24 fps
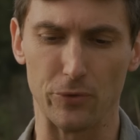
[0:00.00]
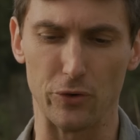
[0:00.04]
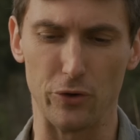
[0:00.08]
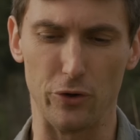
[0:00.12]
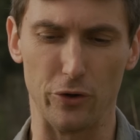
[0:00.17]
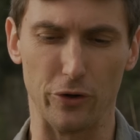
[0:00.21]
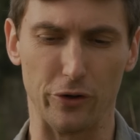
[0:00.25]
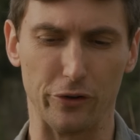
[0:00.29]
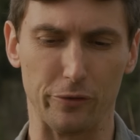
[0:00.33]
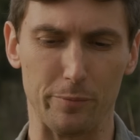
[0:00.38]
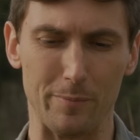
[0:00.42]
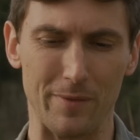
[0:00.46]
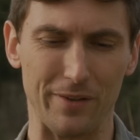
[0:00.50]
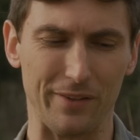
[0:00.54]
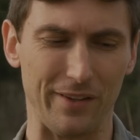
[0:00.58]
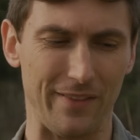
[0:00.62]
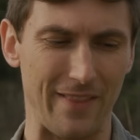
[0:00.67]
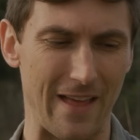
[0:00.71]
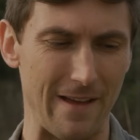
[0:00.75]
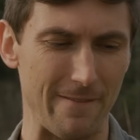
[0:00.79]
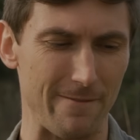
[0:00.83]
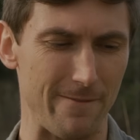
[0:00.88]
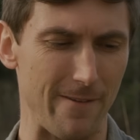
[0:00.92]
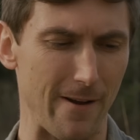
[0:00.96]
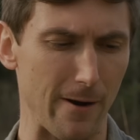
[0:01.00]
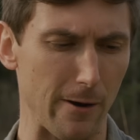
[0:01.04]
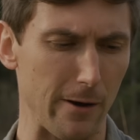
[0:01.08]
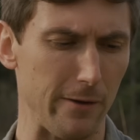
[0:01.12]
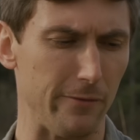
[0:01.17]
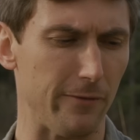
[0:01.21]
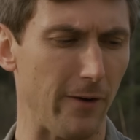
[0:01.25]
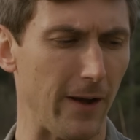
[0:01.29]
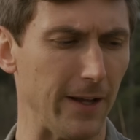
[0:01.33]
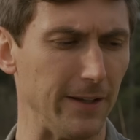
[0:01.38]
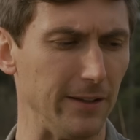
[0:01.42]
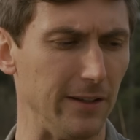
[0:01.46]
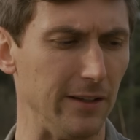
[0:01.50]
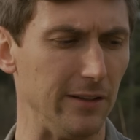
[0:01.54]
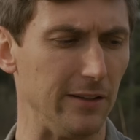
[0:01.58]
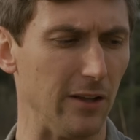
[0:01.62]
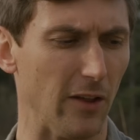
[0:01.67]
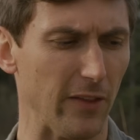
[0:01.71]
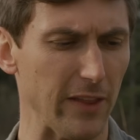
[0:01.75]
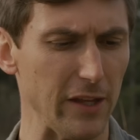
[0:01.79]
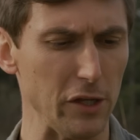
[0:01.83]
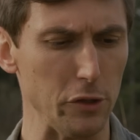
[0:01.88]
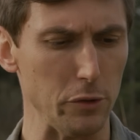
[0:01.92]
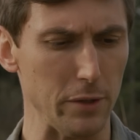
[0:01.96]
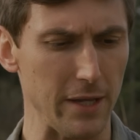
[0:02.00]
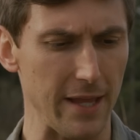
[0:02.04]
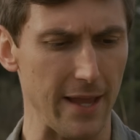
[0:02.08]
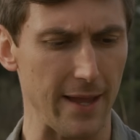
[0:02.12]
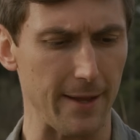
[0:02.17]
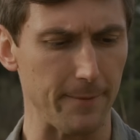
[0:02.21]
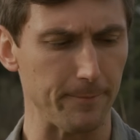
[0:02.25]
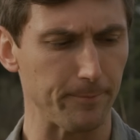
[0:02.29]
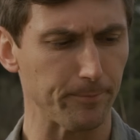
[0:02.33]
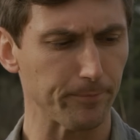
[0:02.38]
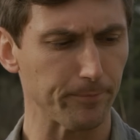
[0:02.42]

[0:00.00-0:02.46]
you're just missing that very fine detail that you get